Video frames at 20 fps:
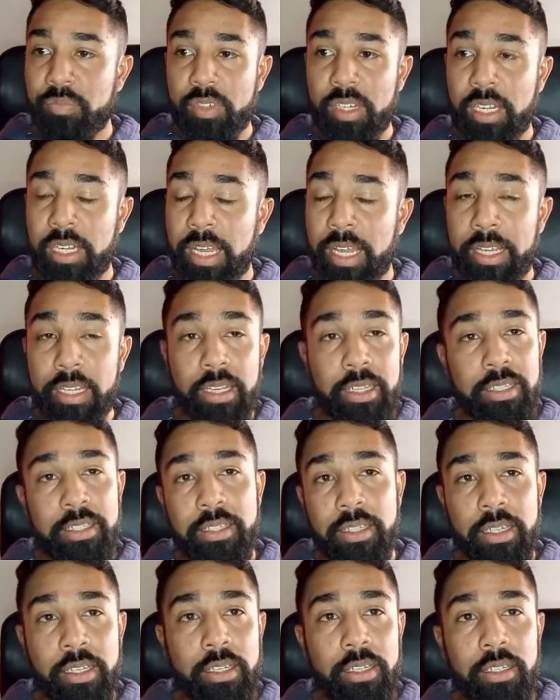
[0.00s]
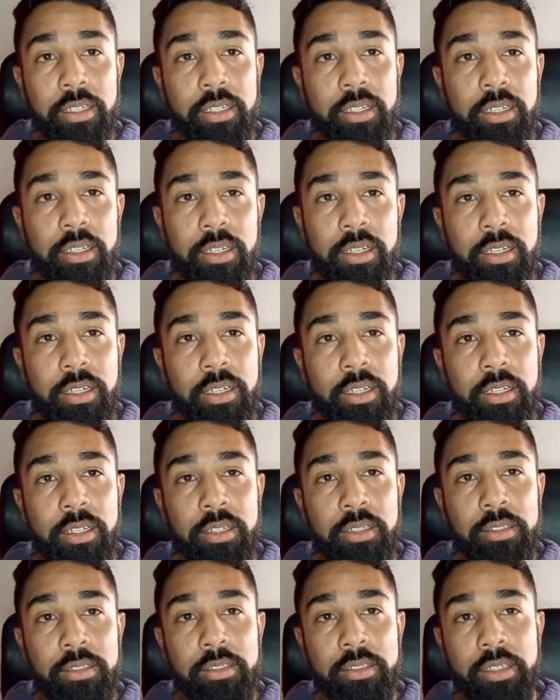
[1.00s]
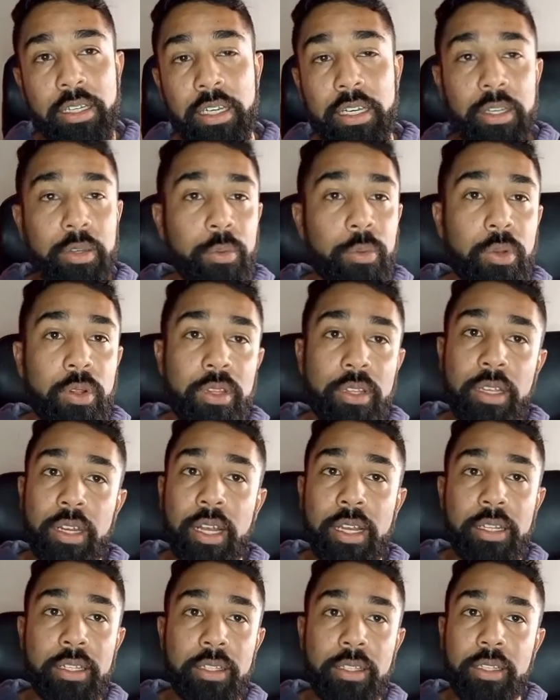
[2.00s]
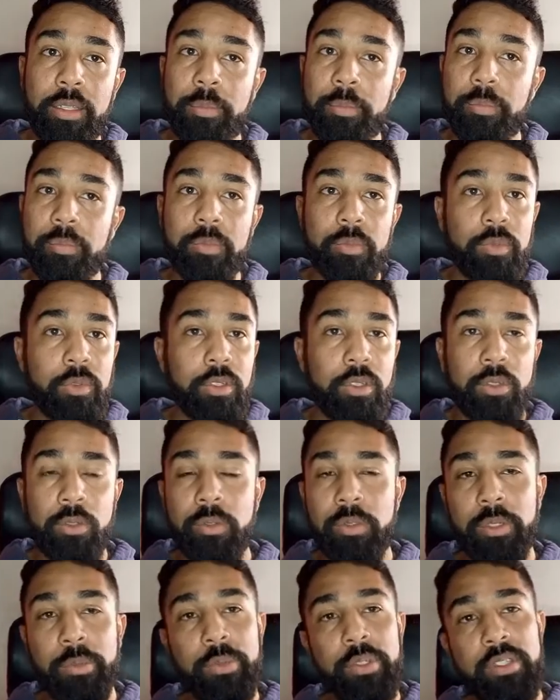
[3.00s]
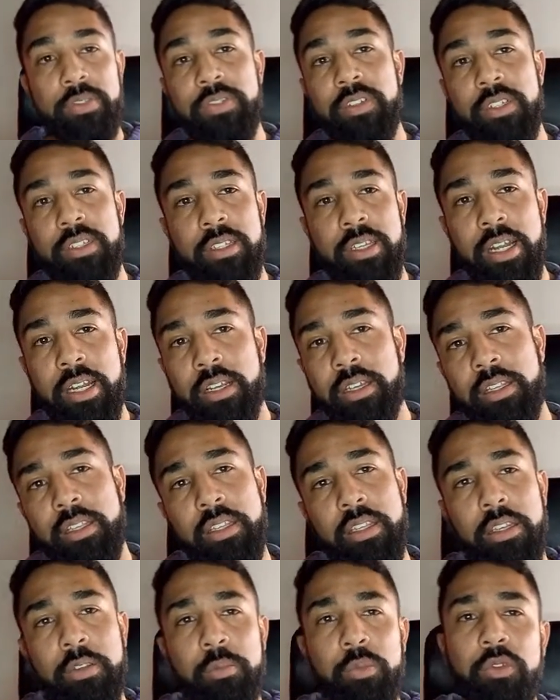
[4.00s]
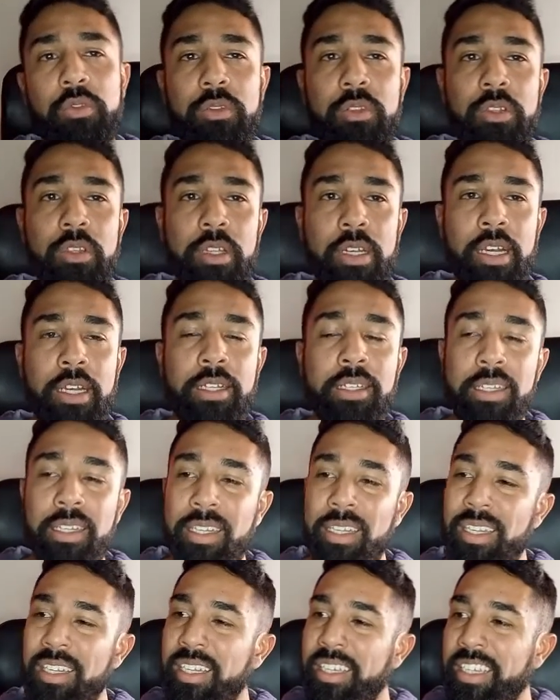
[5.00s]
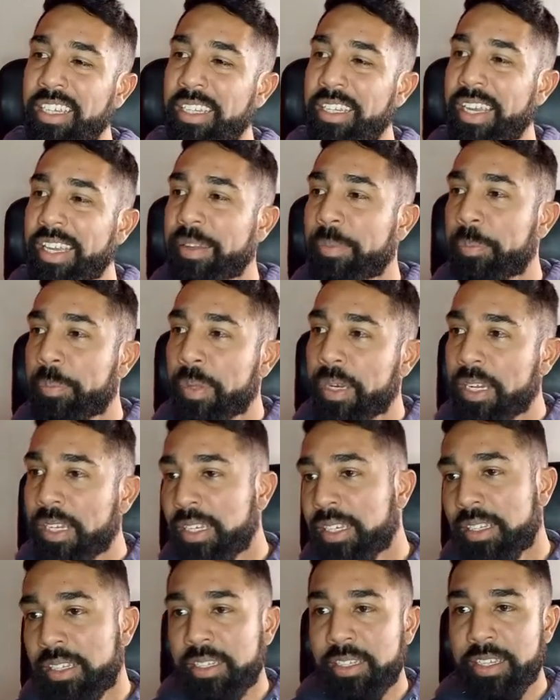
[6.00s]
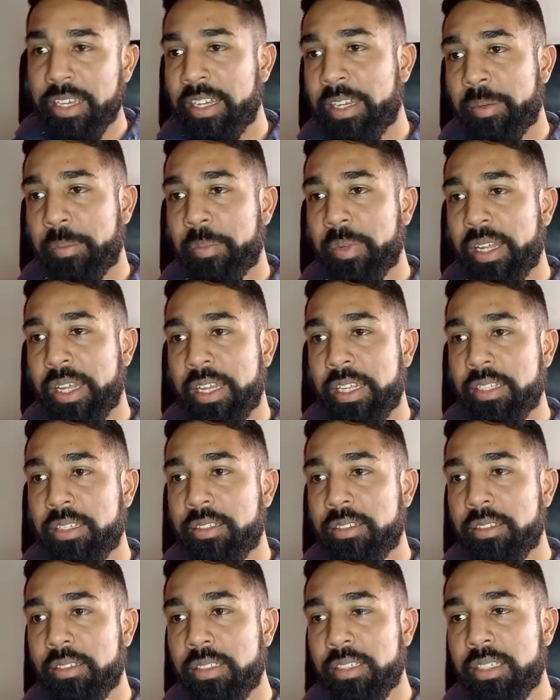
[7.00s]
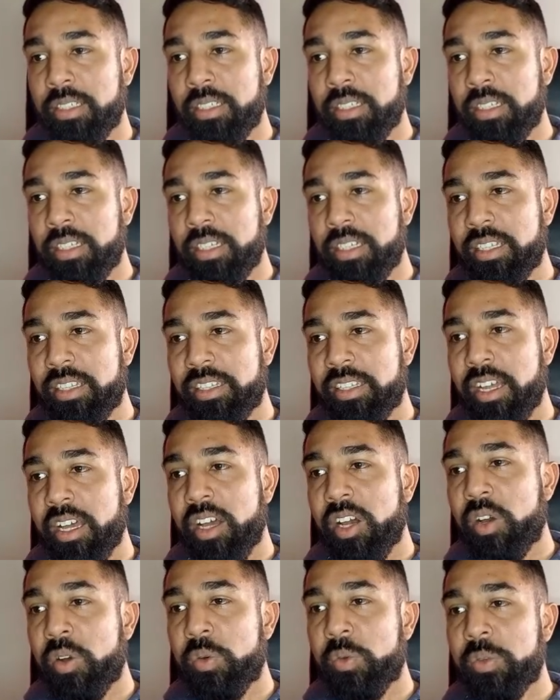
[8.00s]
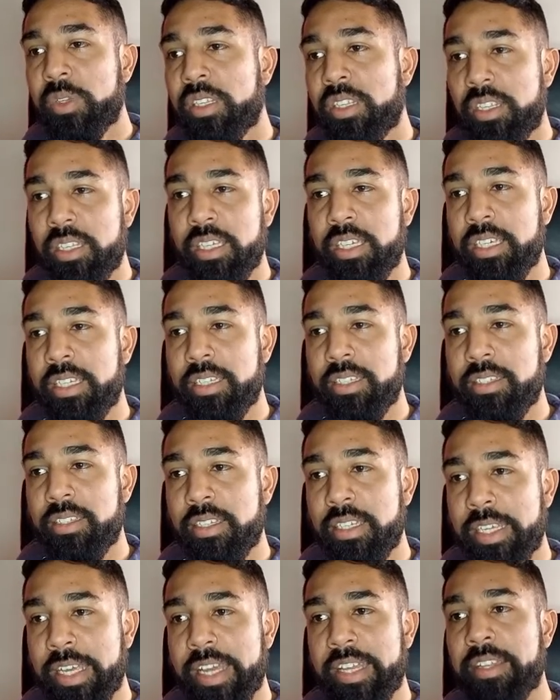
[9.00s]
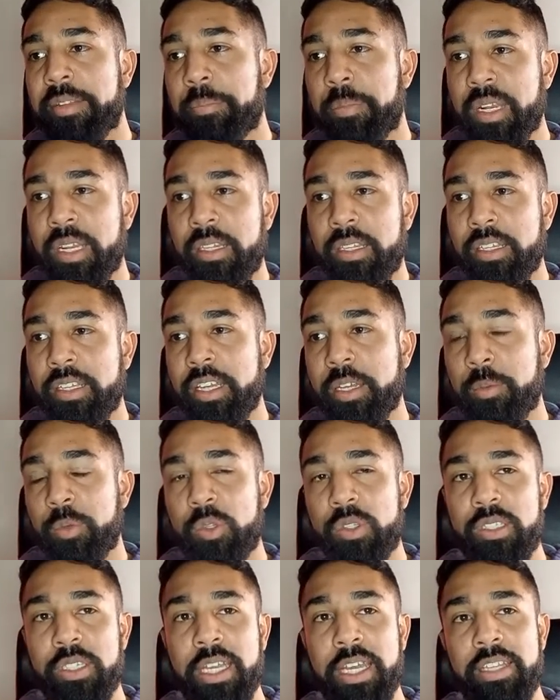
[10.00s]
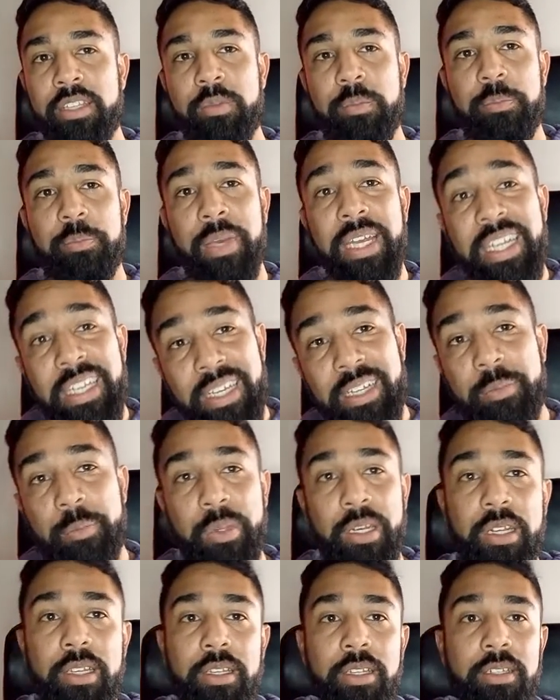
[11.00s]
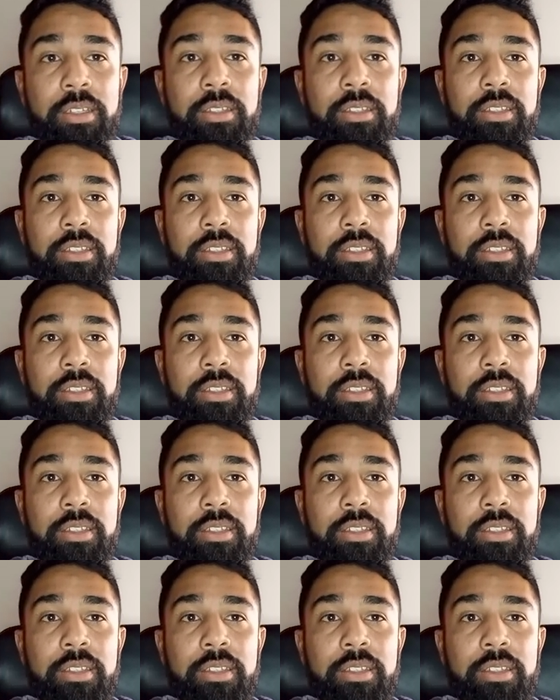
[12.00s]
Like I said, Greenwood on the right. He was first striker and then he moved to the right. He had a brilliant game, and the only thing is, he had a brilliant game because he had to make it brilliant.